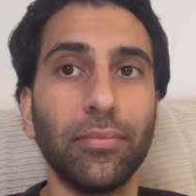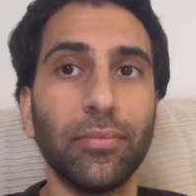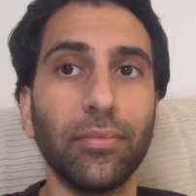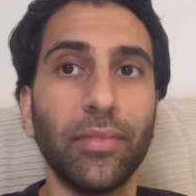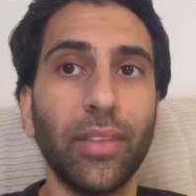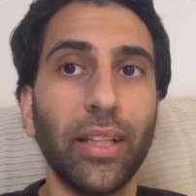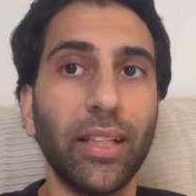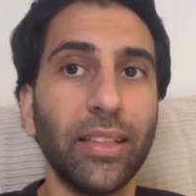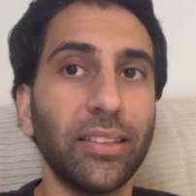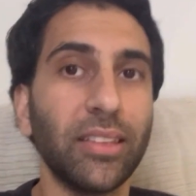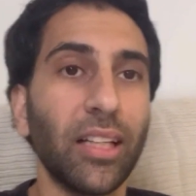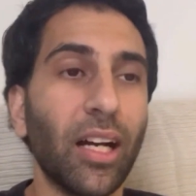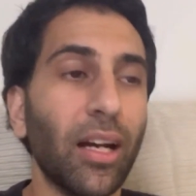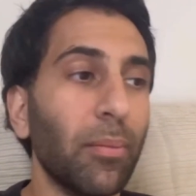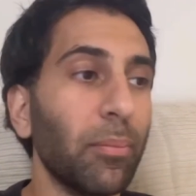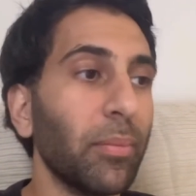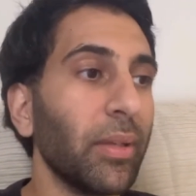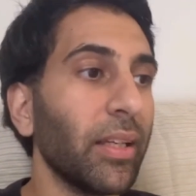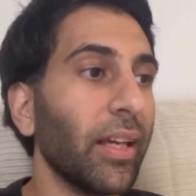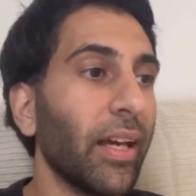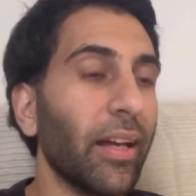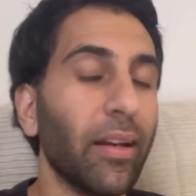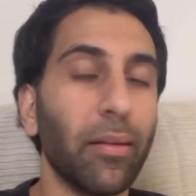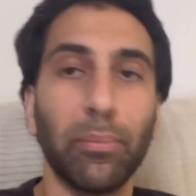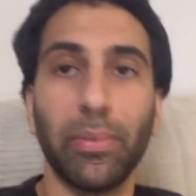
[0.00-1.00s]
They taught me
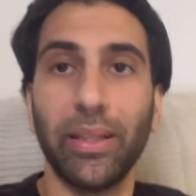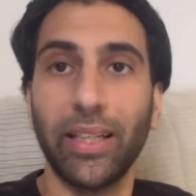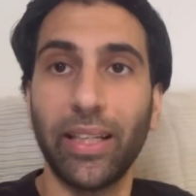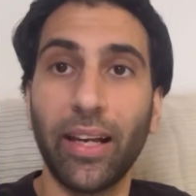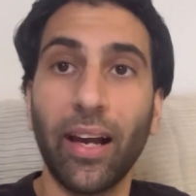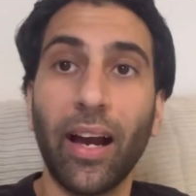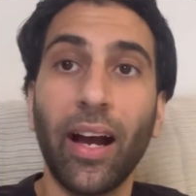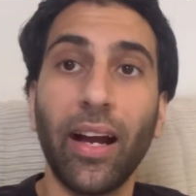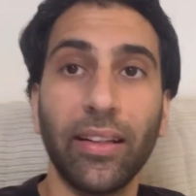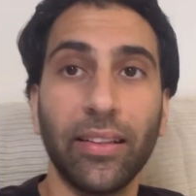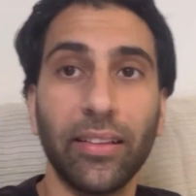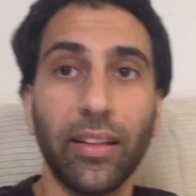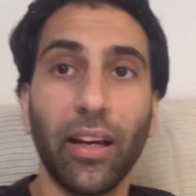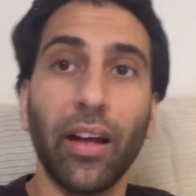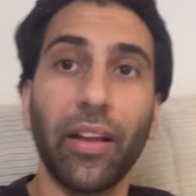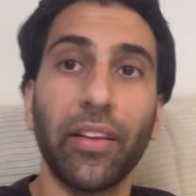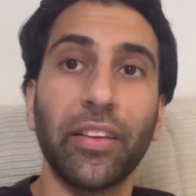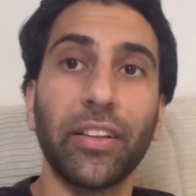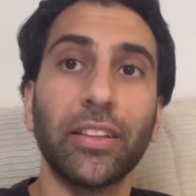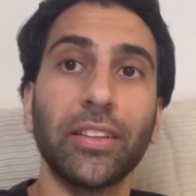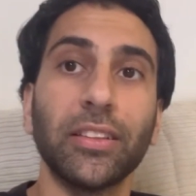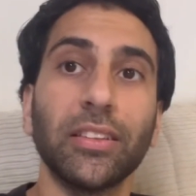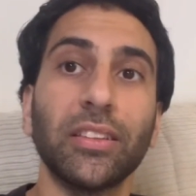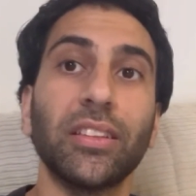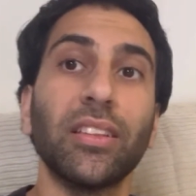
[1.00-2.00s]
how to be kind to
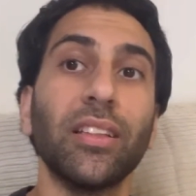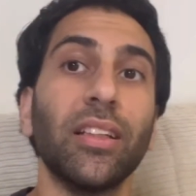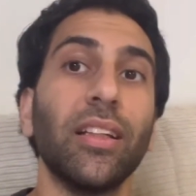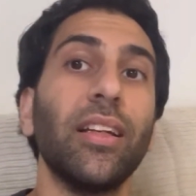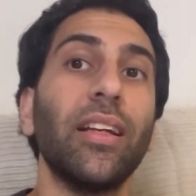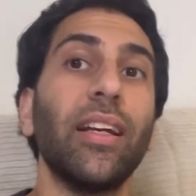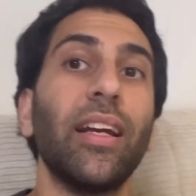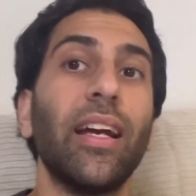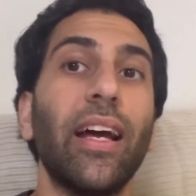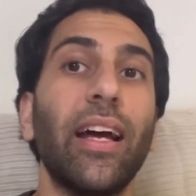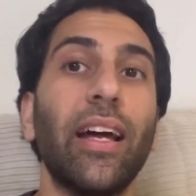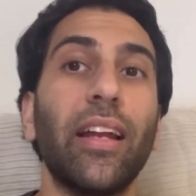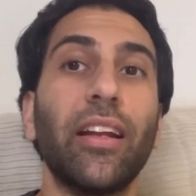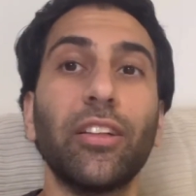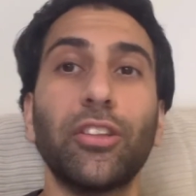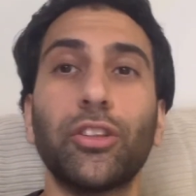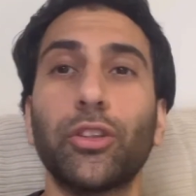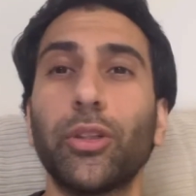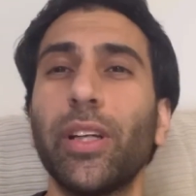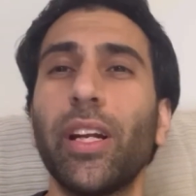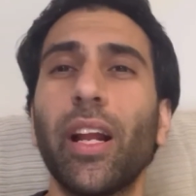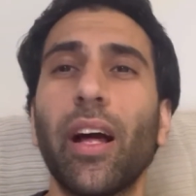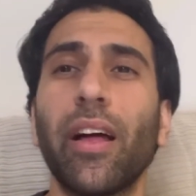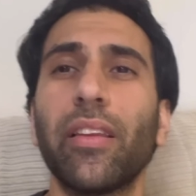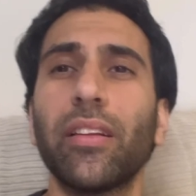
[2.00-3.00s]
others, how to
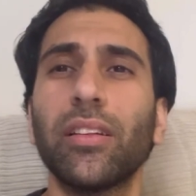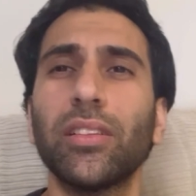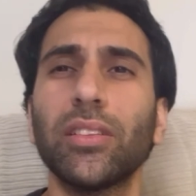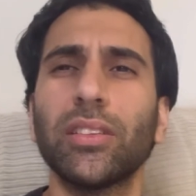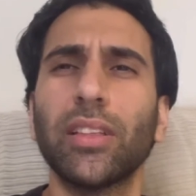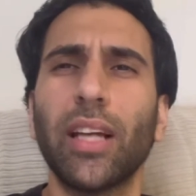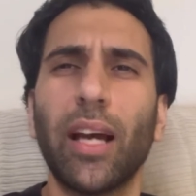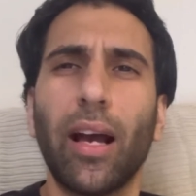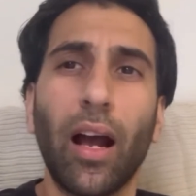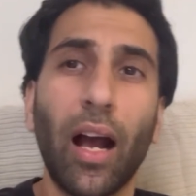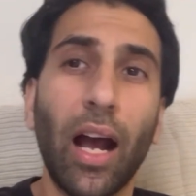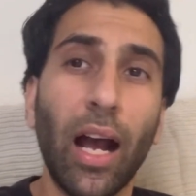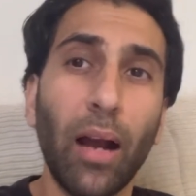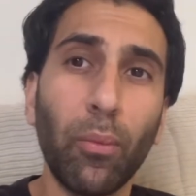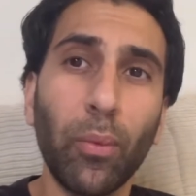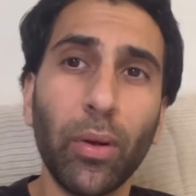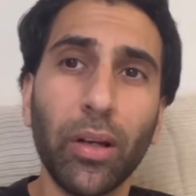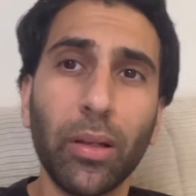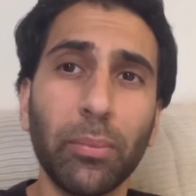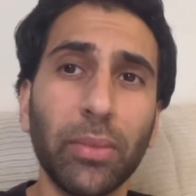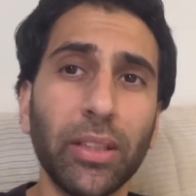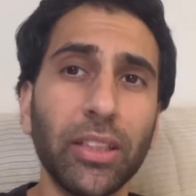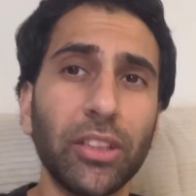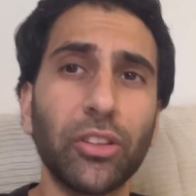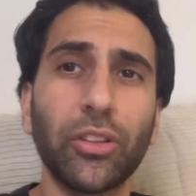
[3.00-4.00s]
treat others how I want to
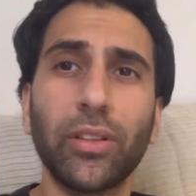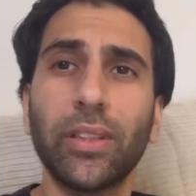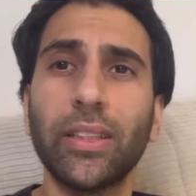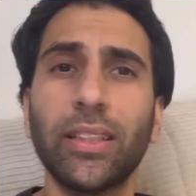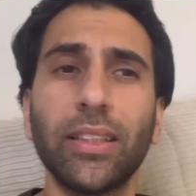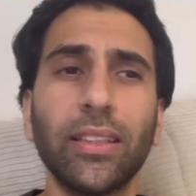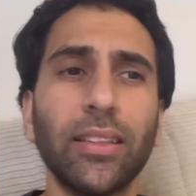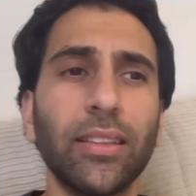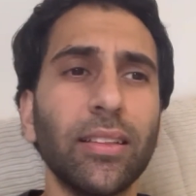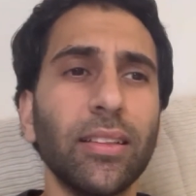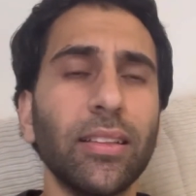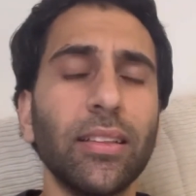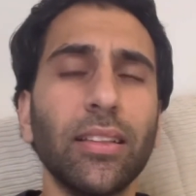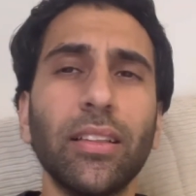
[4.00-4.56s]
be treated,